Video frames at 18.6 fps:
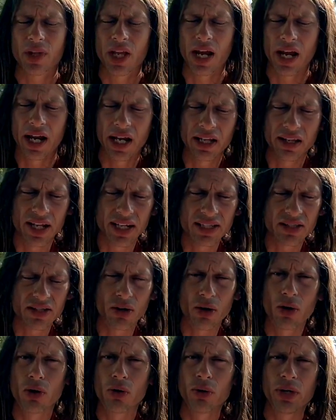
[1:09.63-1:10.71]
And that's the
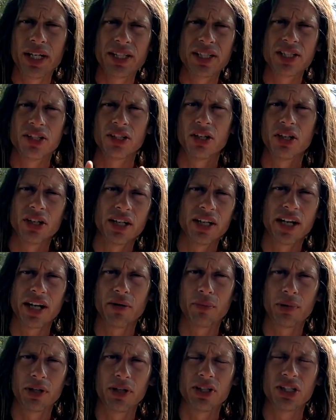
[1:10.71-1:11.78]
whole reason you're looking at a
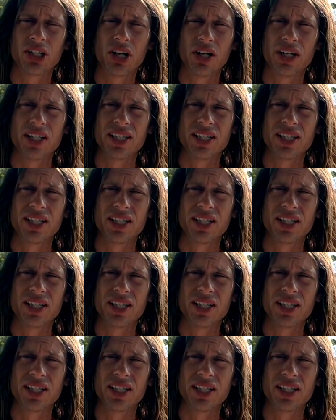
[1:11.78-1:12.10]
birth chart,